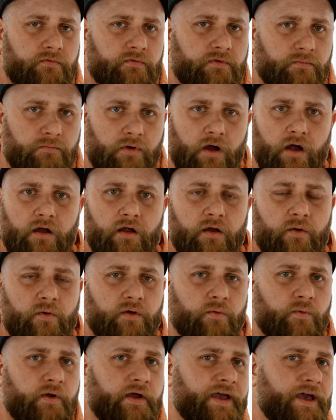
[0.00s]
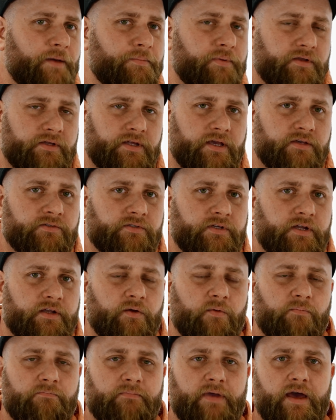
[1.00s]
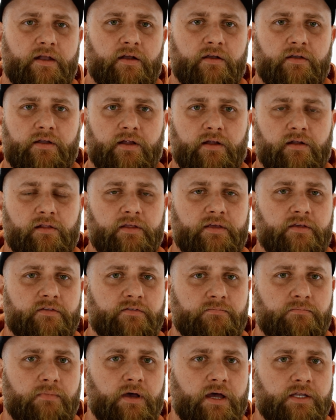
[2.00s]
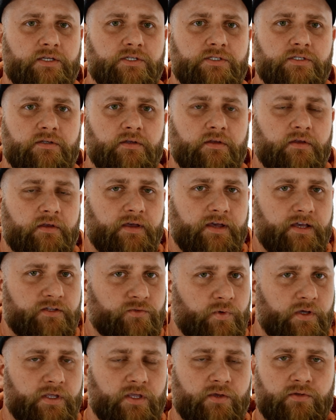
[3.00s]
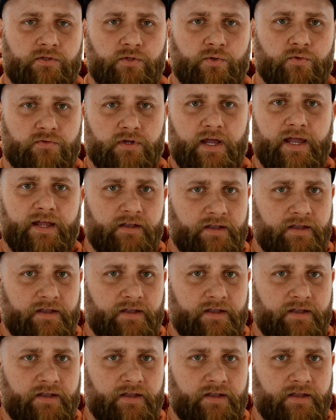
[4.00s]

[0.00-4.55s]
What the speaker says: tomorrow or what happened yesterday don't matter nearly as much as what you do right